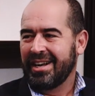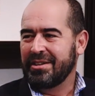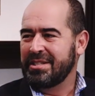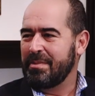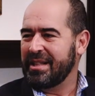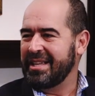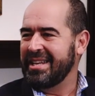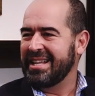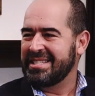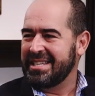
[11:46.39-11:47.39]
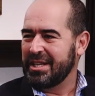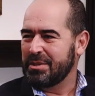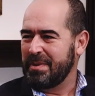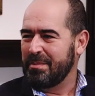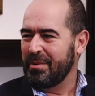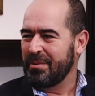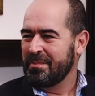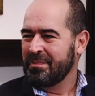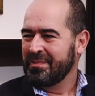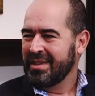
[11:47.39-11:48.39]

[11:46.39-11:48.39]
are typically not salespeople.